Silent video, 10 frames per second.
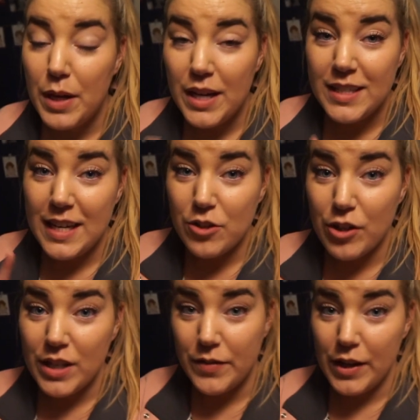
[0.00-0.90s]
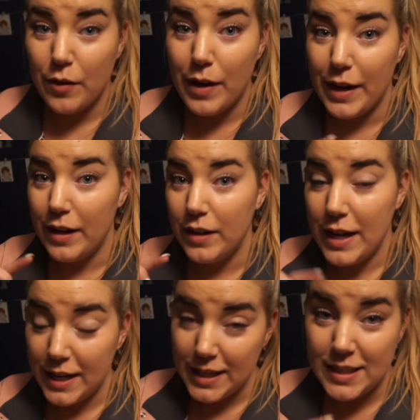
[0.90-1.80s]
But yesterday's video, I
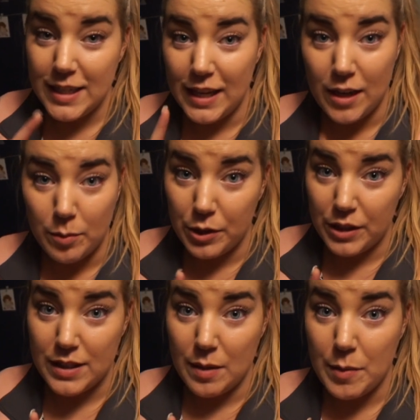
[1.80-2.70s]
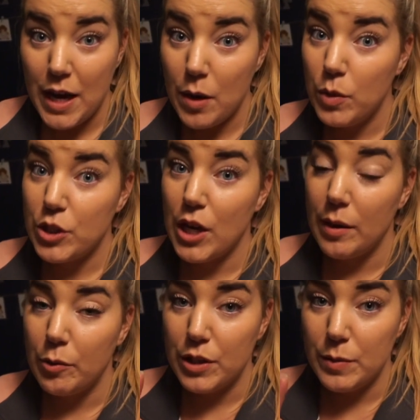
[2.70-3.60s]
edited and uploaded the same day, which I
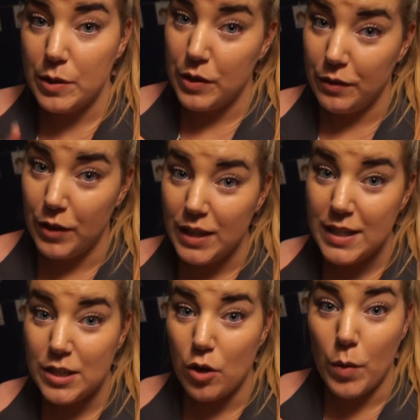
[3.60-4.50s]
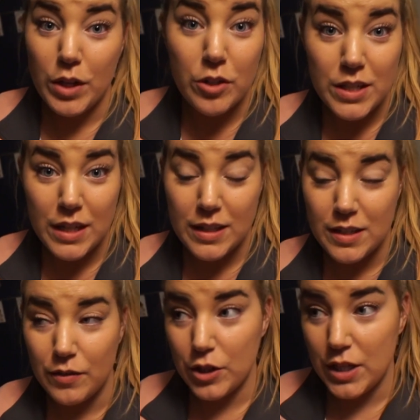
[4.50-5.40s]
am going to be doing for this. So when you're seeing
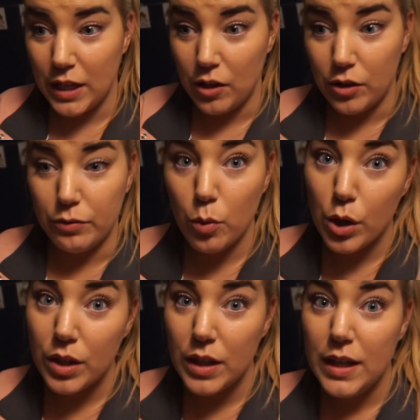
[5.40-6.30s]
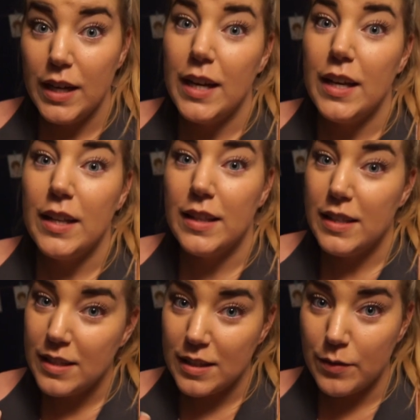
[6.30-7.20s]
this, if you're seeing it on the 4th,
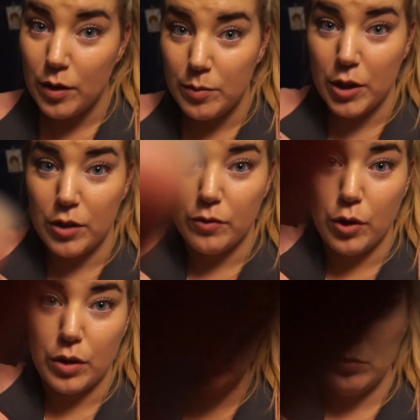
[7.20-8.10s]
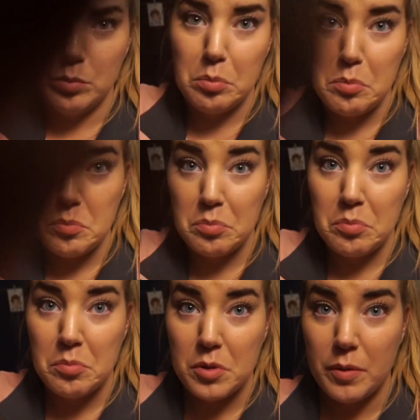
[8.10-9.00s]
this is filmed on the 4th. Ooh,
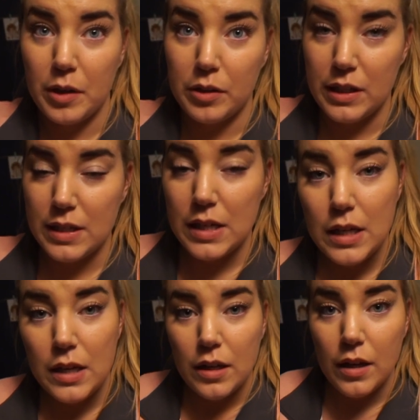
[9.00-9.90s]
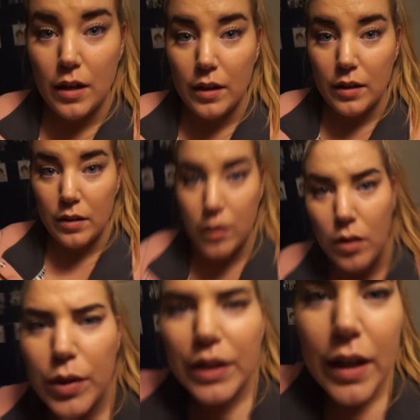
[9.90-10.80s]
to the other lens.
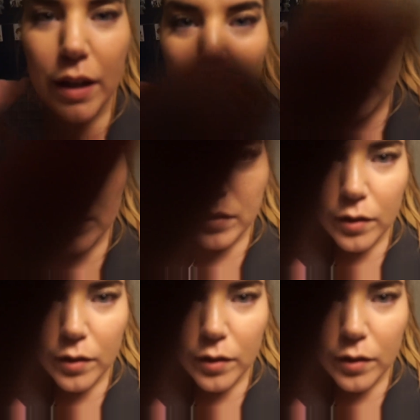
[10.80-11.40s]
What the heck?